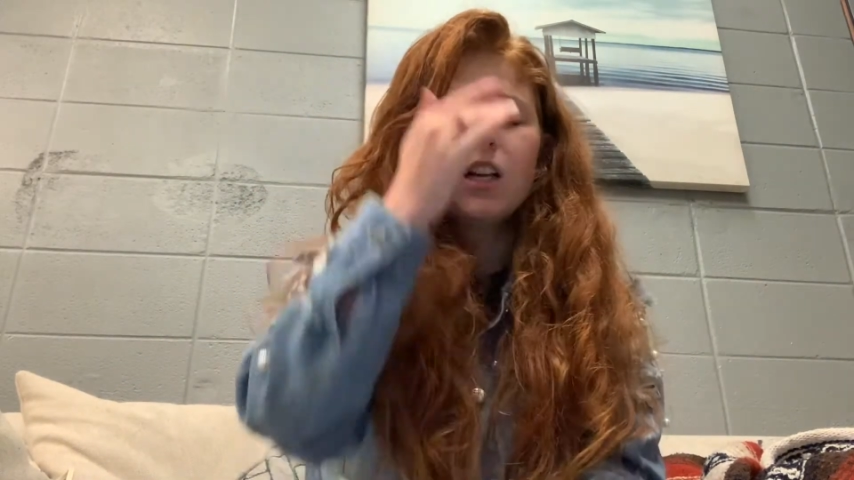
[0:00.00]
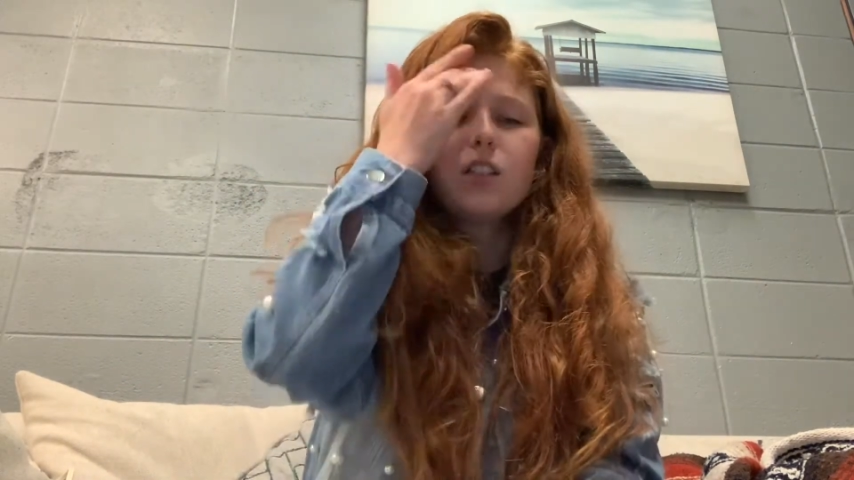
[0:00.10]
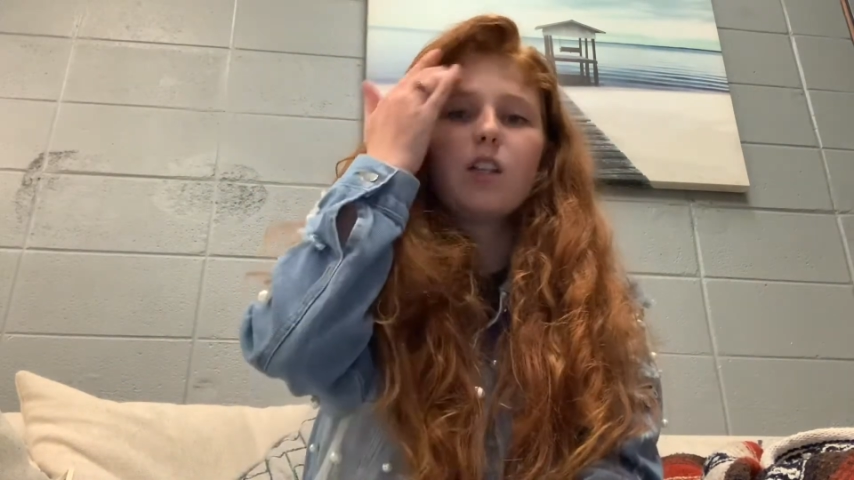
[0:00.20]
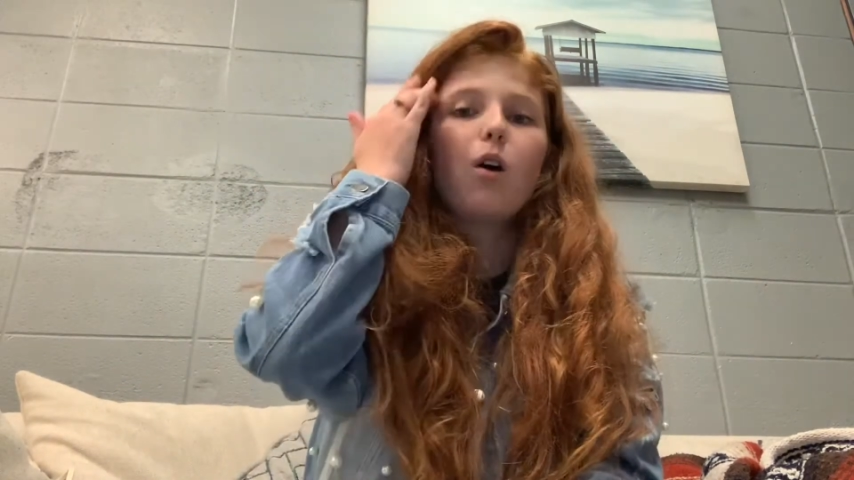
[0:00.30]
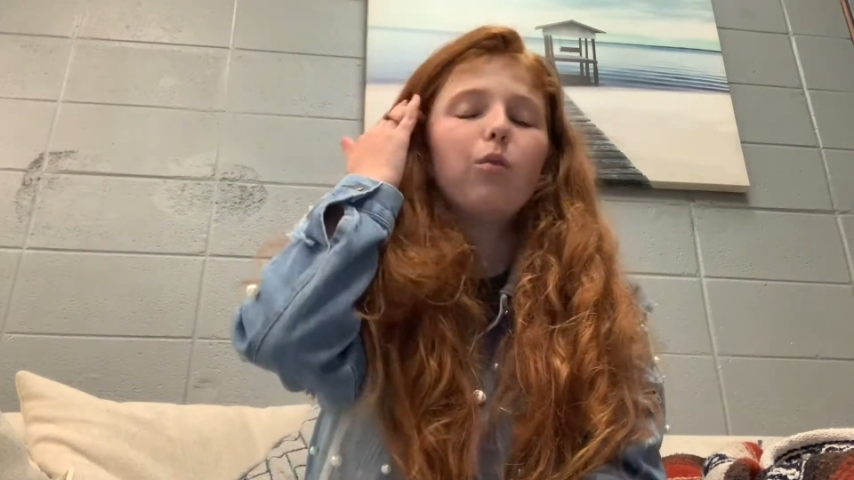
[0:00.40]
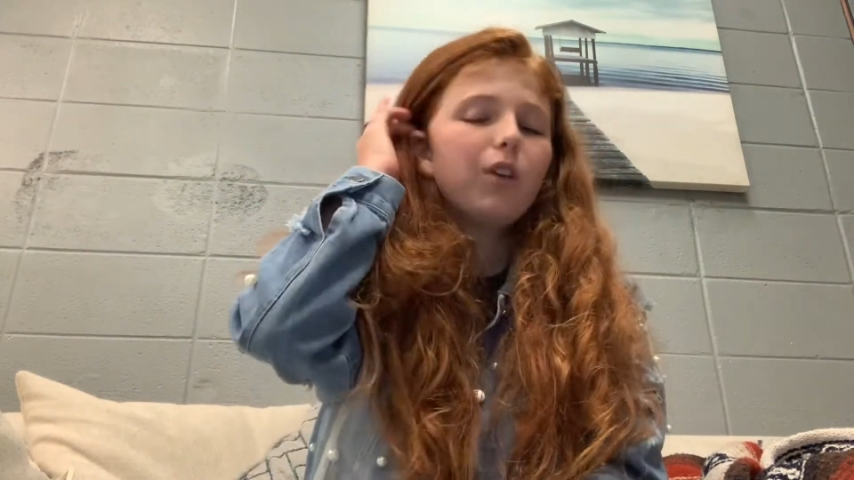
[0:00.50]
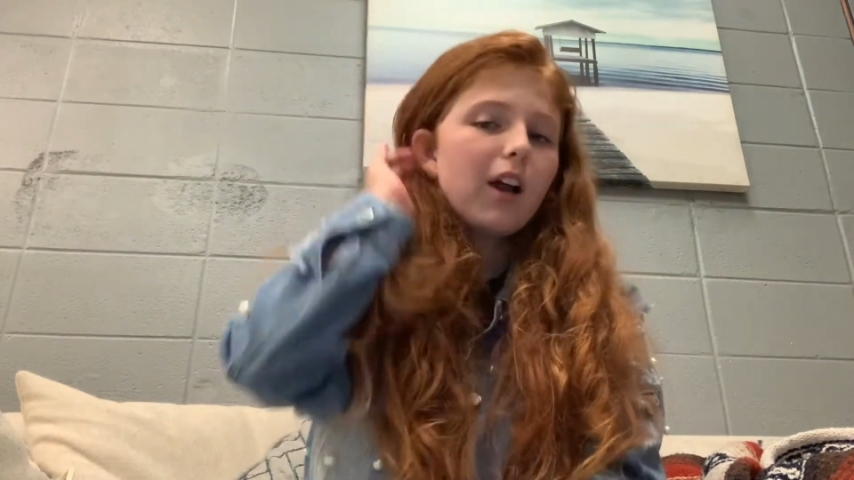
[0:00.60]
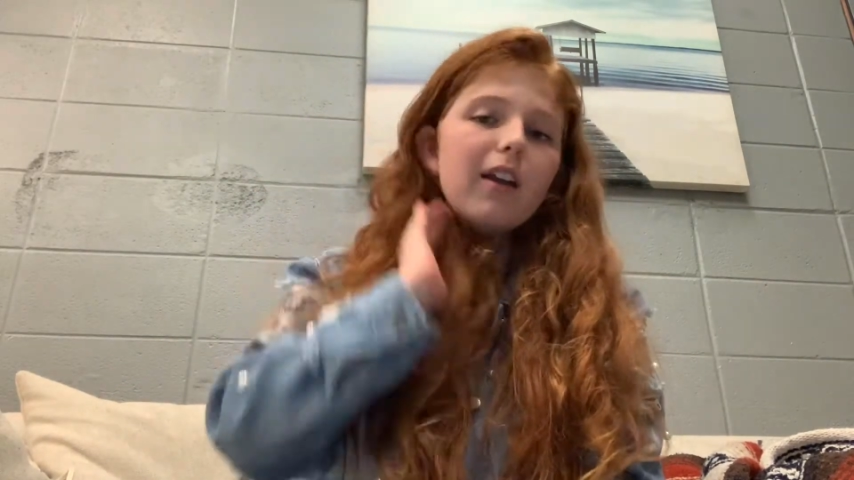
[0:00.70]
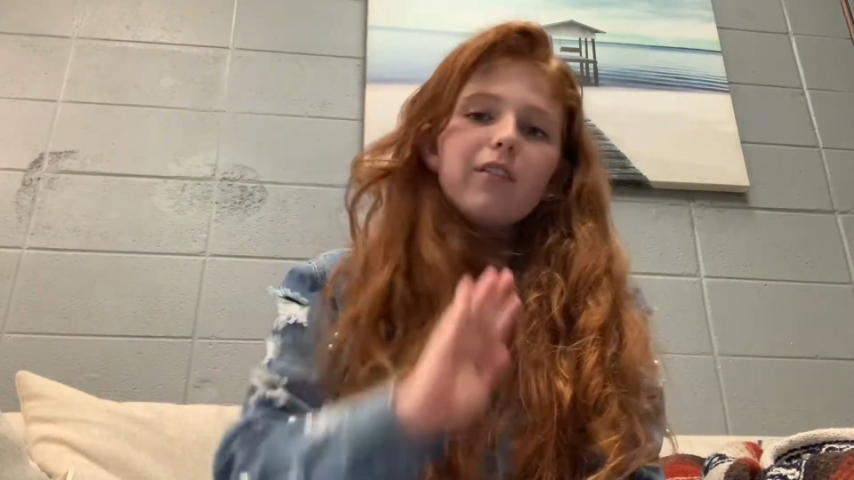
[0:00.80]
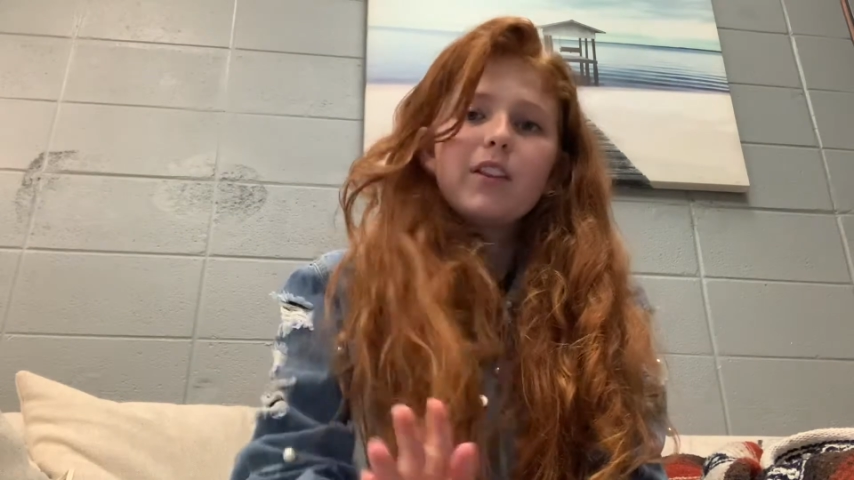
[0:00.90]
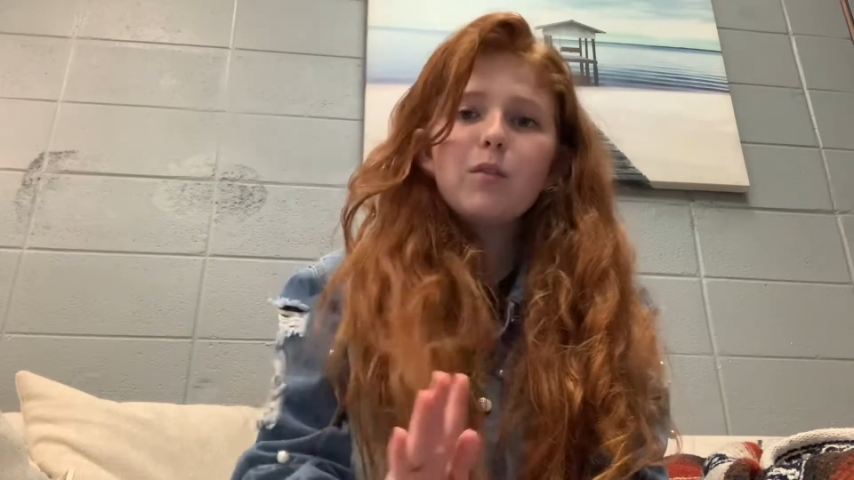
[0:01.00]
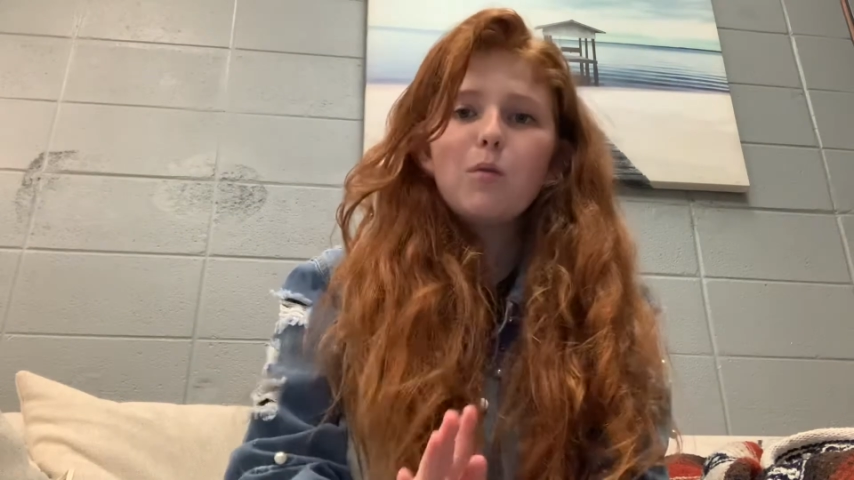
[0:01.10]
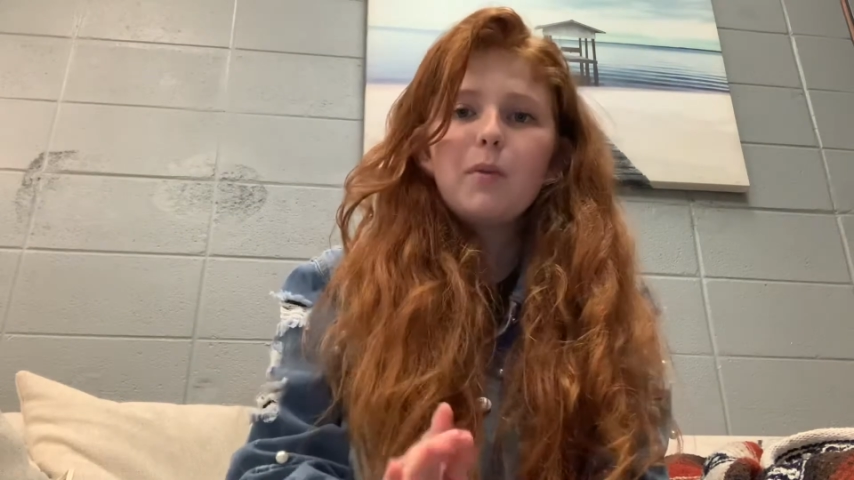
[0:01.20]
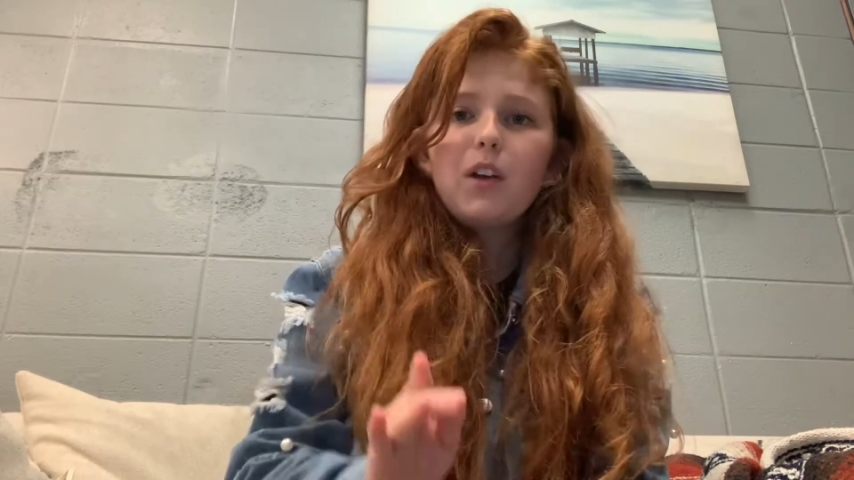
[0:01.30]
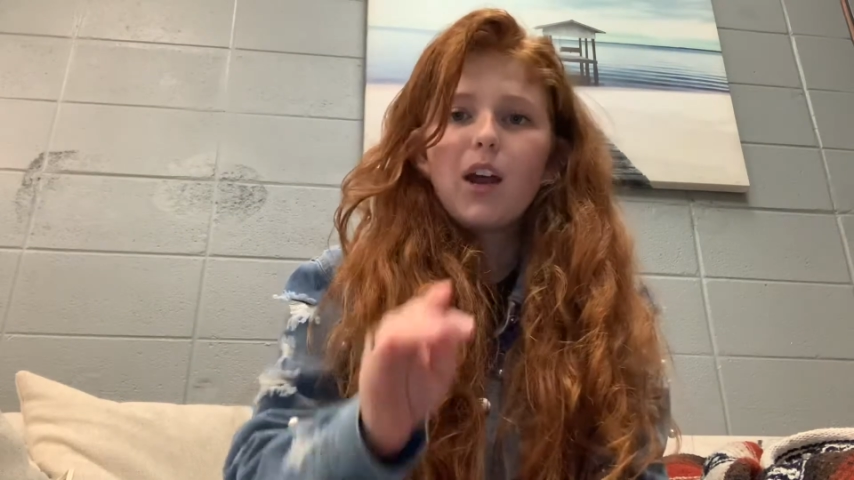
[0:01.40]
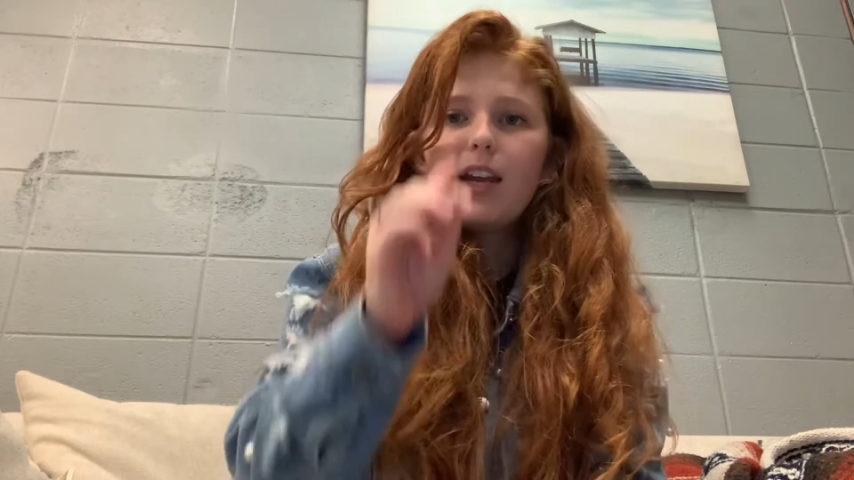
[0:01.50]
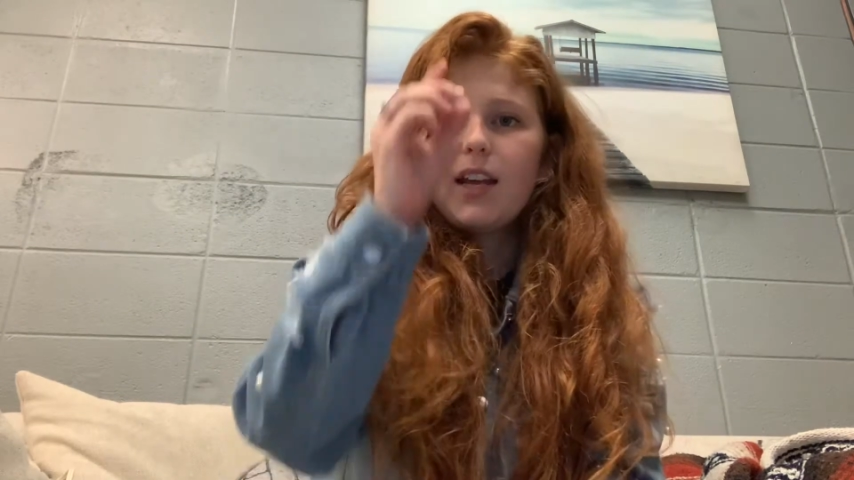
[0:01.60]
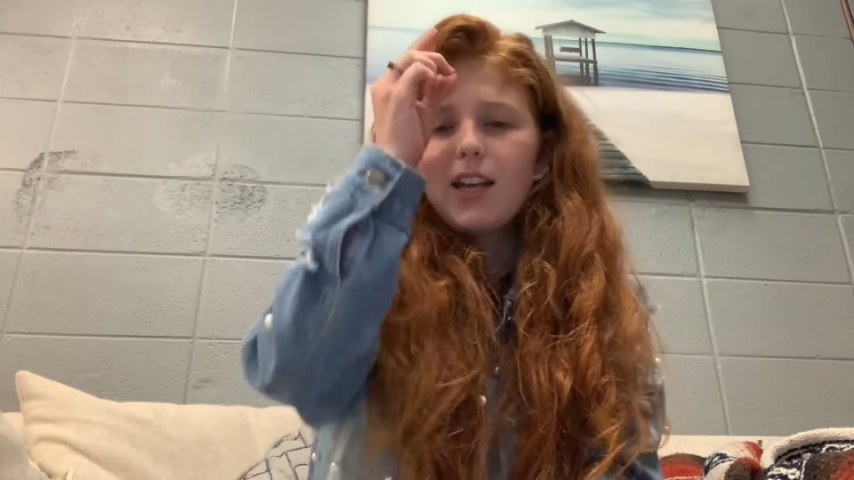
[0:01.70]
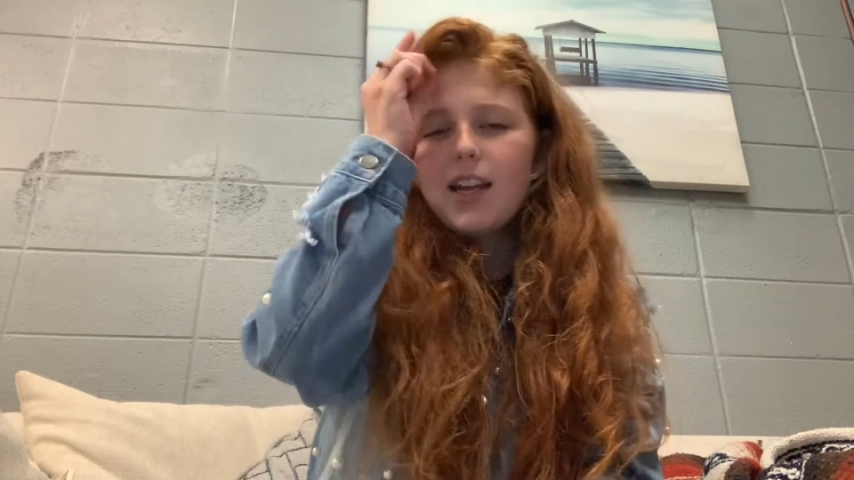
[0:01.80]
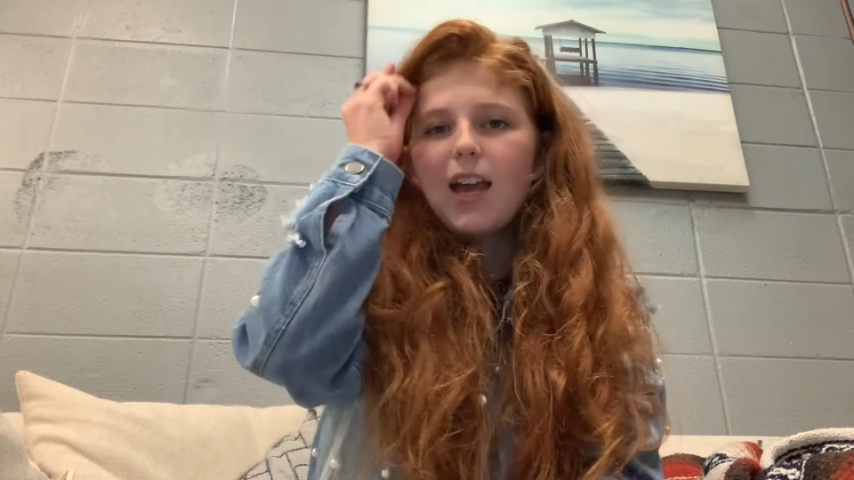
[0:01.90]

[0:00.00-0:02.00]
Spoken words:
So not everything will be graded,